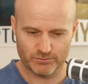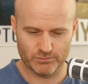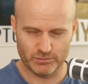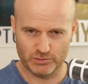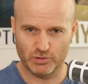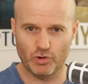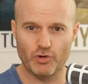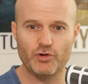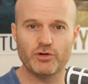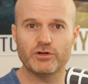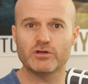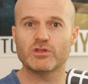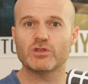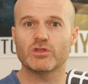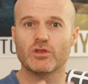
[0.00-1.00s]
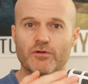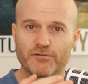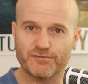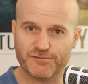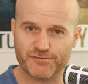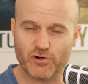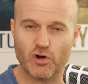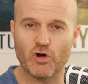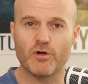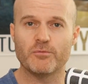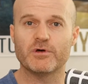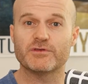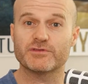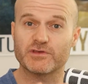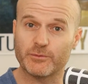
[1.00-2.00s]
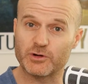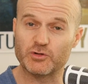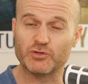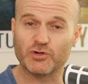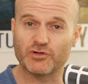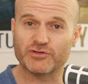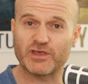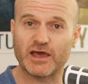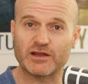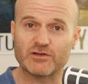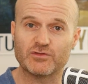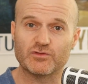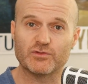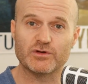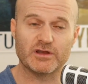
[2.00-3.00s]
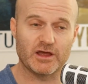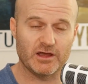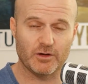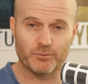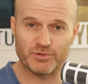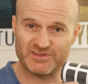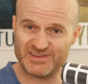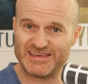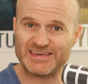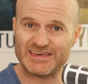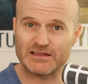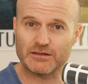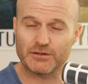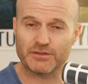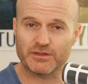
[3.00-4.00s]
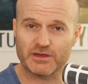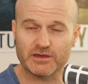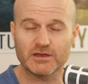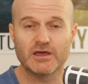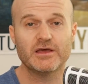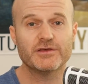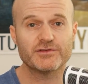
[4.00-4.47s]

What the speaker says: learn from someone who knows how to do it, a particular thing.